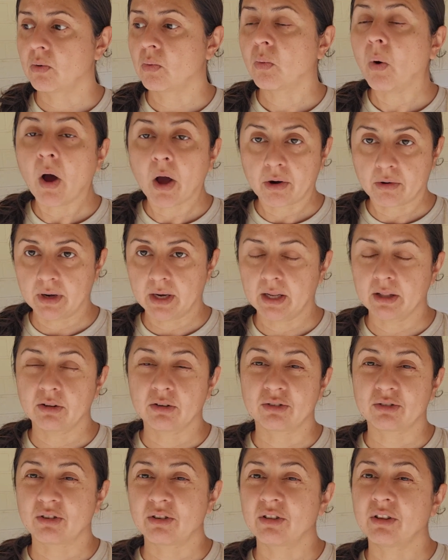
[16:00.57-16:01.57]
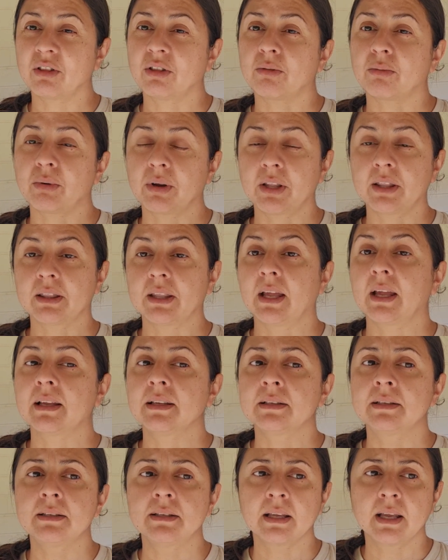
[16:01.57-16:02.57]
watering. Those are the 3
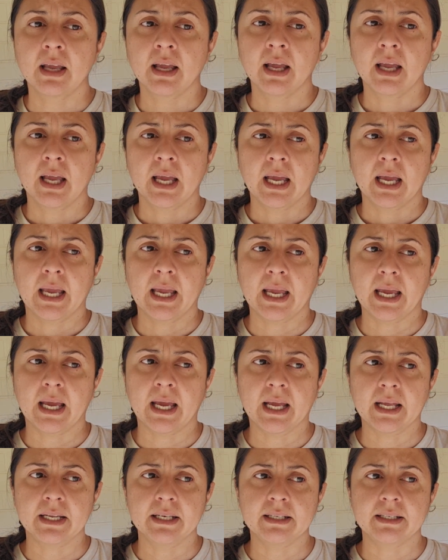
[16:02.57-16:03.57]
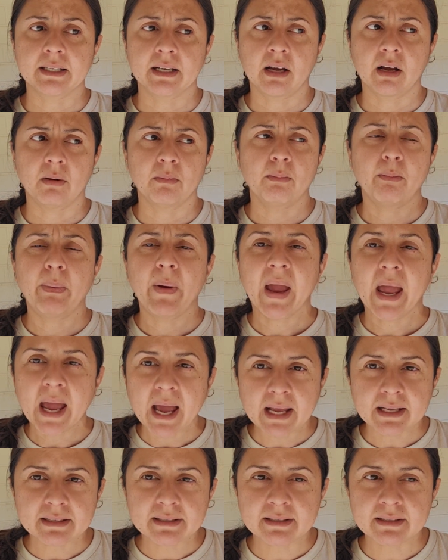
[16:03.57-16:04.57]
things. And
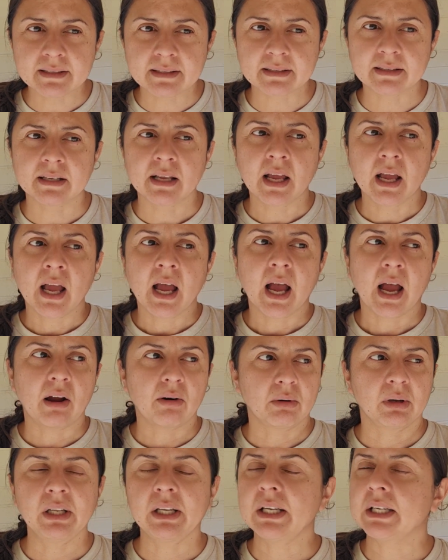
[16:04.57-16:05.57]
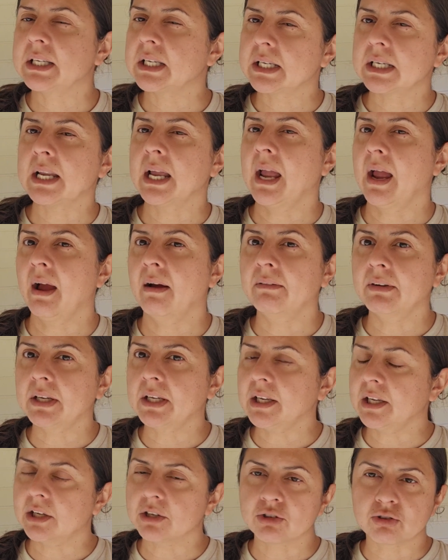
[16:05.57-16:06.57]
pests, I really didn't have
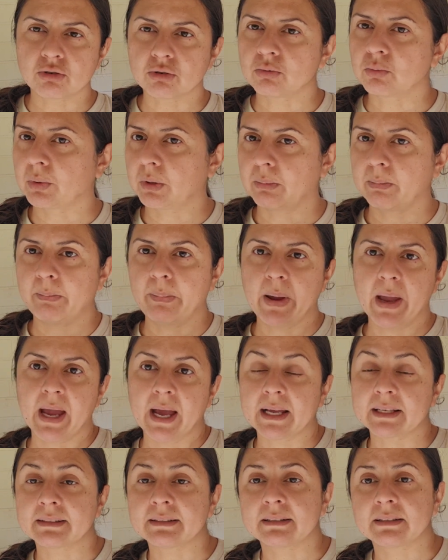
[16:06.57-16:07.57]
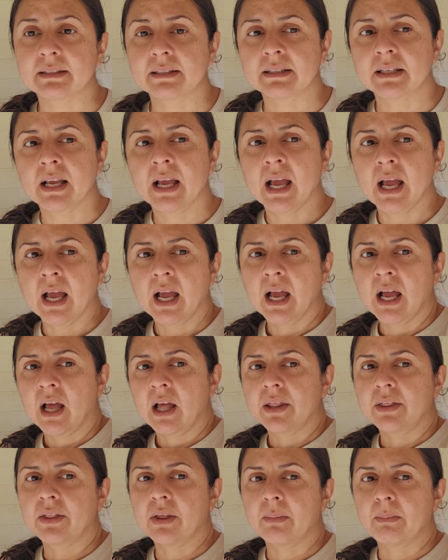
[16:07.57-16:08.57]
any issues with pests.
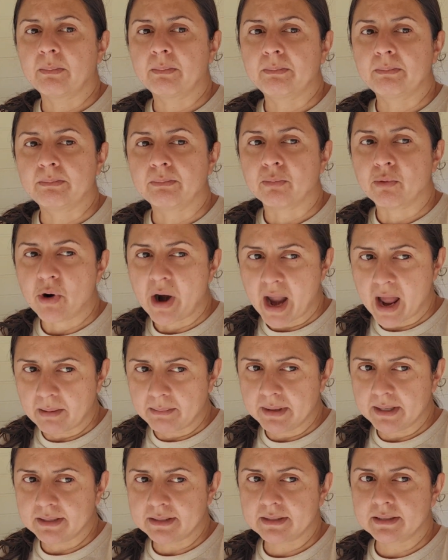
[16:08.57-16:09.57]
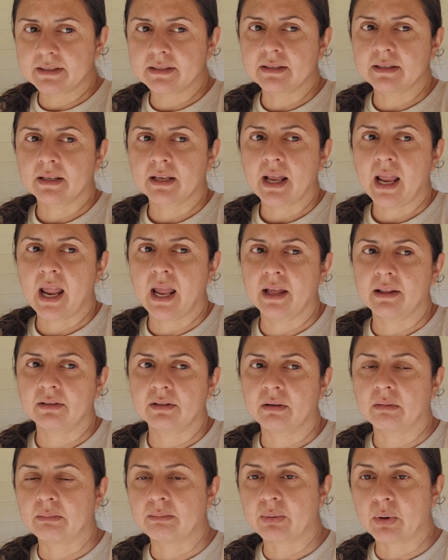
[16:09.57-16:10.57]
The rabbits
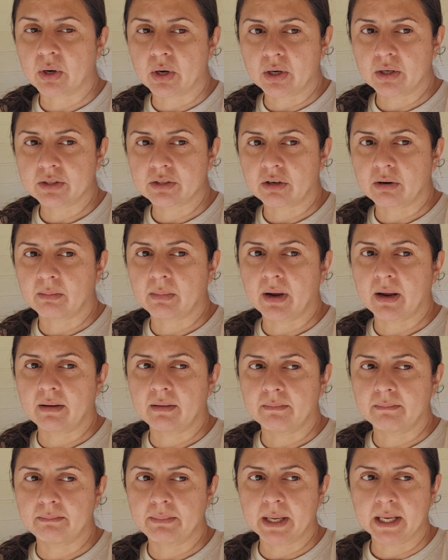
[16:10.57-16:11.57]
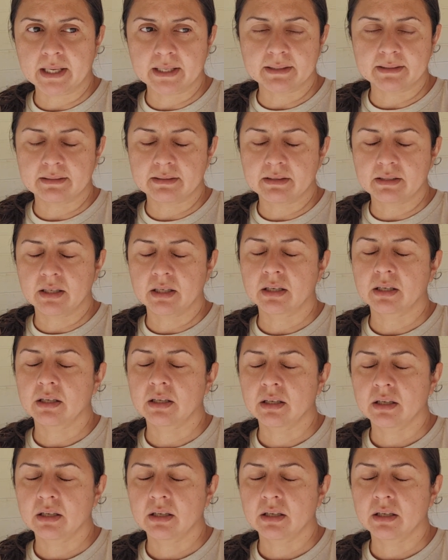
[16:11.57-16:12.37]
and the birds are my biggest